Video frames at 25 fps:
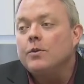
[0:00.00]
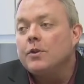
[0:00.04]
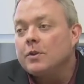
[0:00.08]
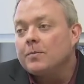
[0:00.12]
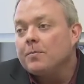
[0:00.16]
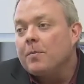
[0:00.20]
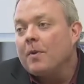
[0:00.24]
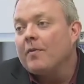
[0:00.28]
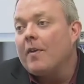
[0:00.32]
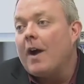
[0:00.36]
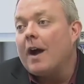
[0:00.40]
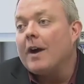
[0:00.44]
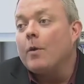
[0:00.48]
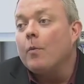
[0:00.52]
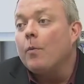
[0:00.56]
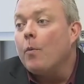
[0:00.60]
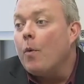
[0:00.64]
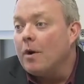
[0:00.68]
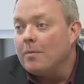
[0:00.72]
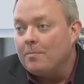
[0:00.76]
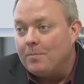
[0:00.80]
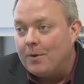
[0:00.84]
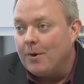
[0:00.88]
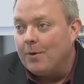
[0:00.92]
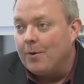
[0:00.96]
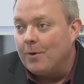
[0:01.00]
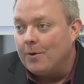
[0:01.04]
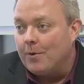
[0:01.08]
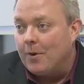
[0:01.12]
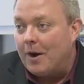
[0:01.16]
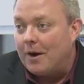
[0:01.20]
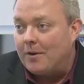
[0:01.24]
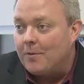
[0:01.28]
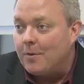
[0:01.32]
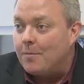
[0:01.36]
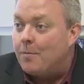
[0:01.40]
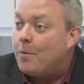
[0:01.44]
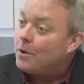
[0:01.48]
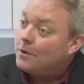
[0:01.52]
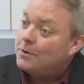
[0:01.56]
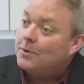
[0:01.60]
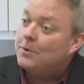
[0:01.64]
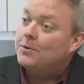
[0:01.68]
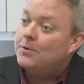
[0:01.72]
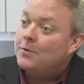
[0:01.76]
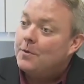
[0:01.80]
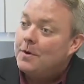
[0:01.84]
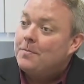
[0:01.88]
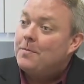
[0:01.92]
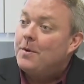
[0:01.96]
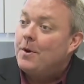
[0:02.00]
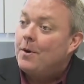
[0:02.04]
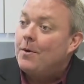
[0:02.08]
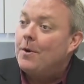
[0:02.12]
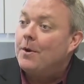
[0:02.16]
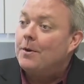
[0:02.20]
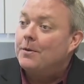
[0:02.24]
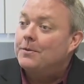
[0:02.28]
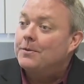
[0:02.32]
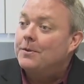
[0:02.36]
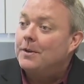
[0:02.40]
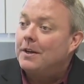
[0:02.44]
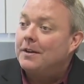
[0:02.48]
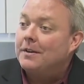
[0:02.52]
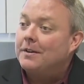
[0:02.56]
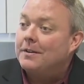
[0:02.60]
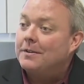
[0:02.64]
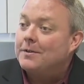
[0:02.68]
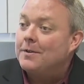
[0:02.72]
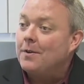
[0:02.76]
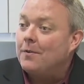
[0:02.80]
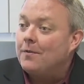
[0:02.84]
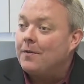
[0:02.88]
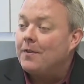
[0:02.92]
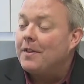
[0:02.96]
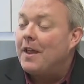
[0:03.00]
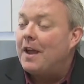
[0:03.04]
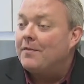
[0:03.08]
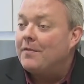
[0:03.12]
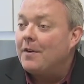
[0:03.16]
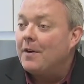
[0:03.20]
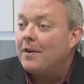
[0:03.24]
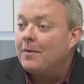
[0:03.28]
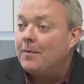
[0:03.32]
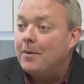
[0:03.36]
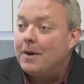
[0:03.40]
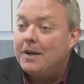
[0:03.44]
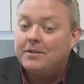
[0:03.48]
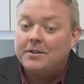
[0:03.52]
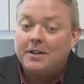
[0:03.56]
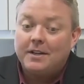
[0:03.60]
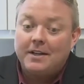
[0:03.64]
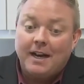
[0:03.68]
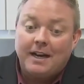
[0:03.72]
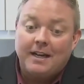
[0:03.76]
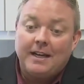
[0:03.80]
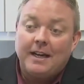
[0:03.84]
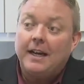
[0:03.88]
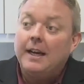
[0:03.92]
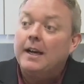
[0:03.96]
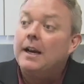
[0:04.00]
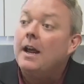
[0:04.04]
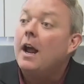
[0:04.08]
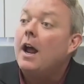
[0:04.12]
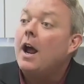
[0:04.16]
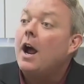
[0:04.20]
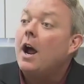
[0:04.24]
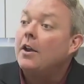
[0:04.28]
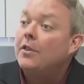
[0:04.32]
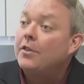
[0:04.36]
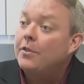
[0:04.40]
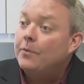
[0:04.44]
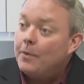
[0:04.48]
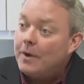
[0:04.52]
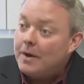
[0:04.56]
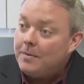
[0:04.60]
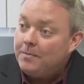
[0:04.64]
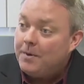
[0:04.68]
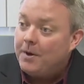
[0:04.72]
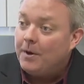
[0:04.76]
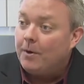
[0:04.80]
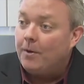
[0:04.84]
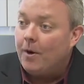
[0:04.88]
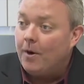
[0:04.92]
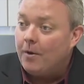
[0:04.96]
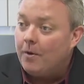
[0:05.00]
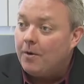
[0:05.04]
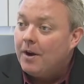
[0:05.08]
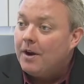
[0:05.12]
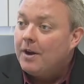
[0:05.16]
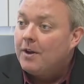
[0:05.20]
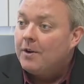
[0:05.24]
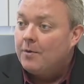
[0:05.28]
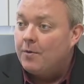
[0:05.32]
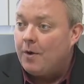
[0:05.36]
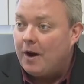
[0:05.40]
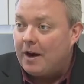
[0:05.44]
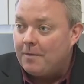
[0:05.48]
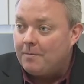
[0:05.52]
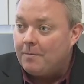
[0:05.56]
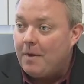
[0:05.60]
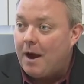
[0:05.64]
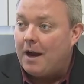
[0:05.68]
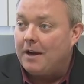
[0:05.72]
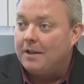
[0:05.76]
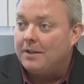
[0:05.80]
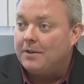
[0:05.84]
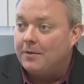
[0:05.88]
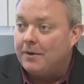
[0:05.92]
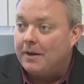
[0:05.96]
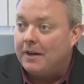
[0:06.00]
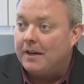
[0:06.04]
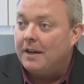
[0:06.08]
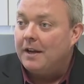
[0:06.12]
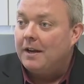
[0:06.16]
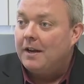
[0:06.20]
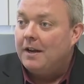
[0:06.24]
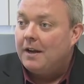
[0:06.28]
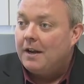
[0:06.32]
just provide a one bureau credit report. There's 3 bureaus, and so for that very reason, they need a 3 bureau credit monitoring